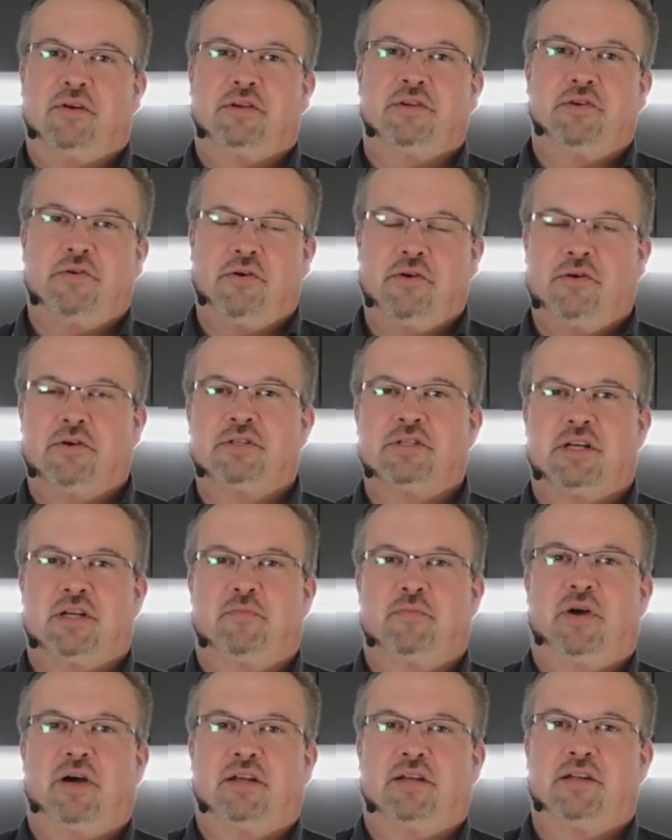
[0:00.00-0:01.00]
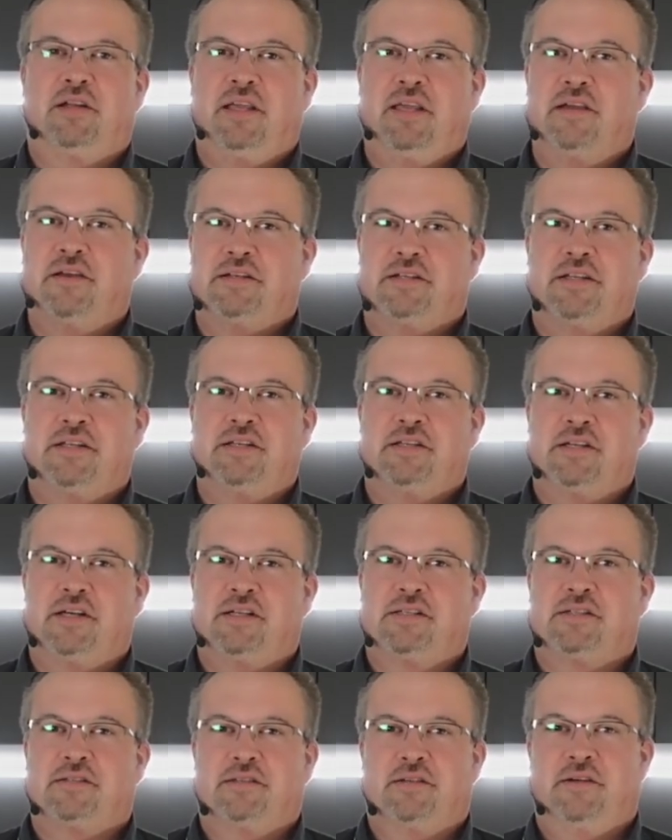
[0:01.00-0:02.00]
your contact partner here at
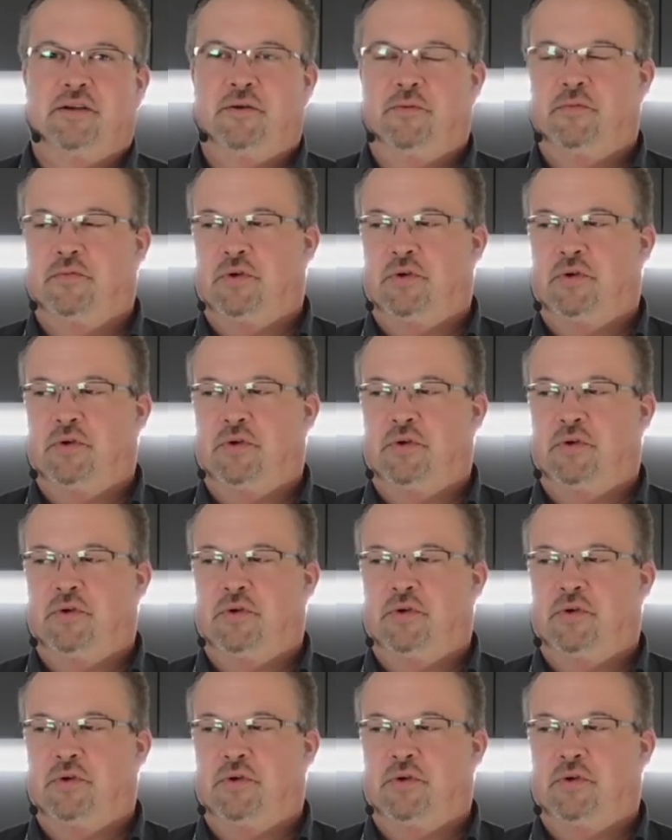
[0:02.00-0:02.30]
DETAX.